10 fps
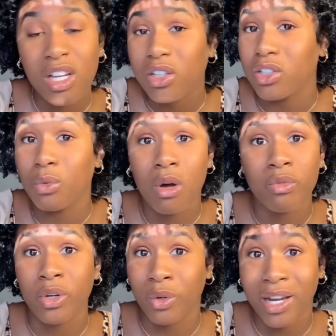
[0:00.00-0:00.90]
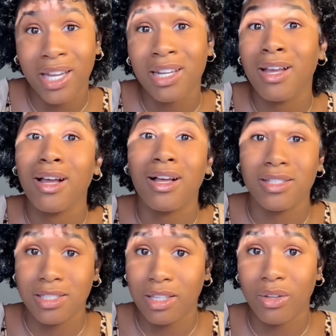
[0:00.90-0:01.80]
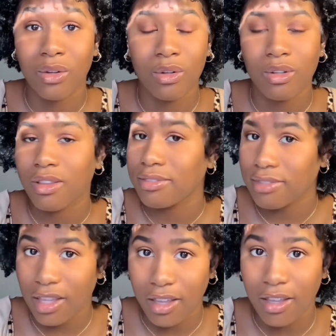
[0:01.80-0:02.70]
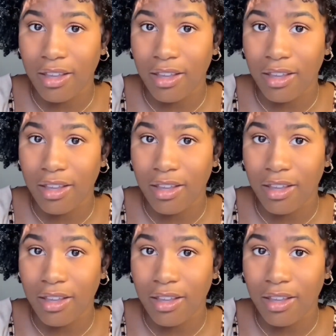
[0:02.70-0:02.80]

you won't regret a single thing.